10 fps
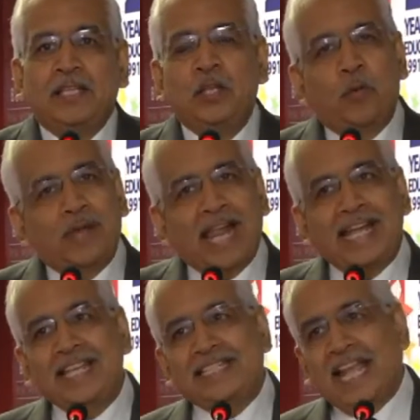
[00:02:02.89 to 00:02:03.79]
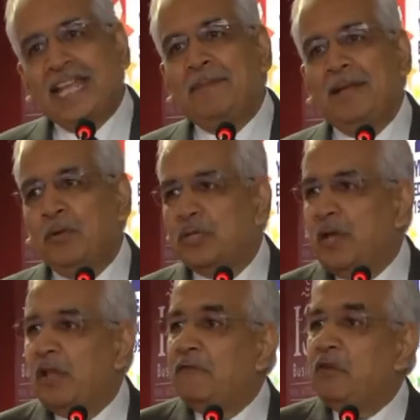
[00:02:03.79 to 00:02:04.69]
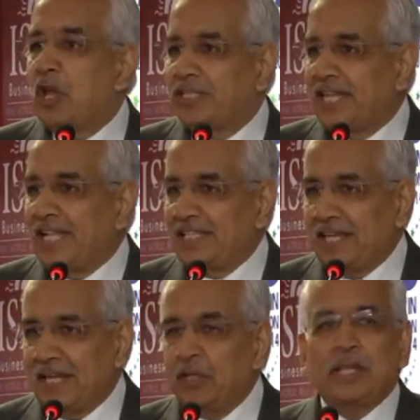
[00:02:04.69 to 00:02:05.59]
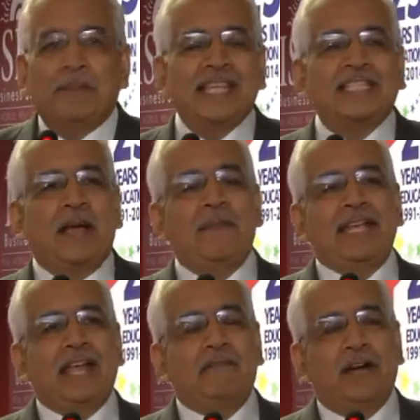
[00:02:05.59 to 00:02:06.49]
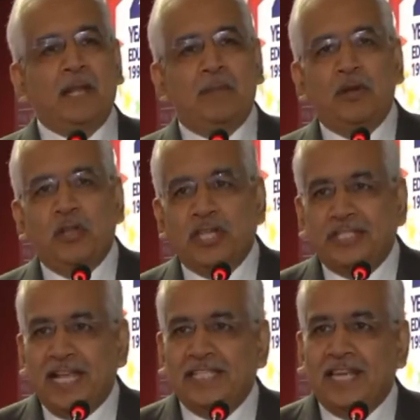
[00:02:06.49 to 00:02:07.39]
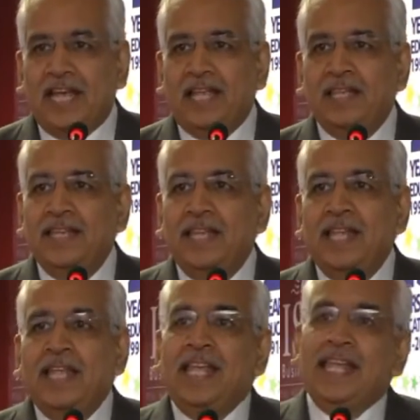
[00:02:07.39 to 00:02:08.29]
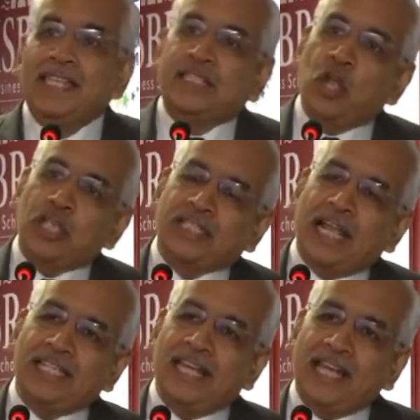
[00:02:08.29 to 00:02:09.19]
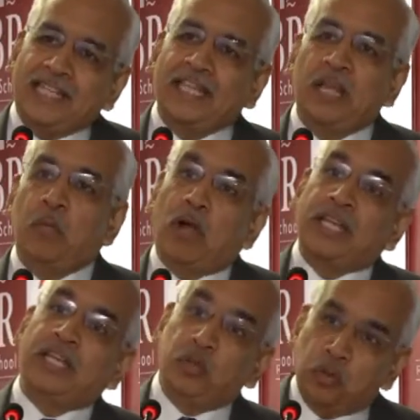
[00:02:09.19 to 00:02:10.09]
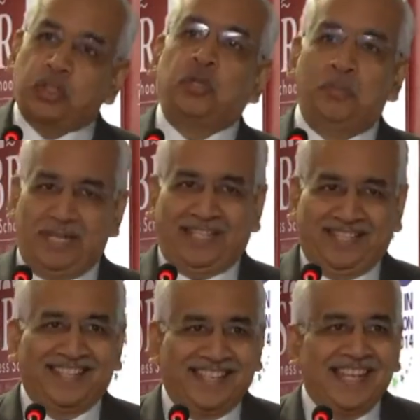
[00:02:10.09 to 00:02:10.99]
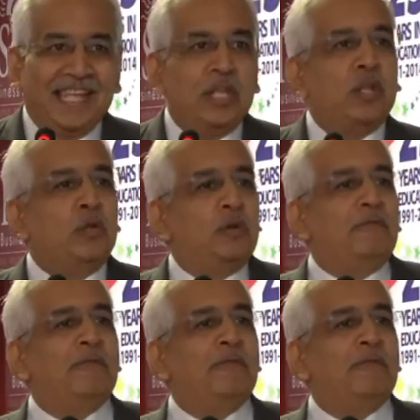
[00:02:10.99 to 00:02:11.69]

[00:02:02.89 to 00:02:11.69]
the overriding sentiment was one of nostalgia. You know, the best comment I've heard about nostalgia isn't what it used to be. You know,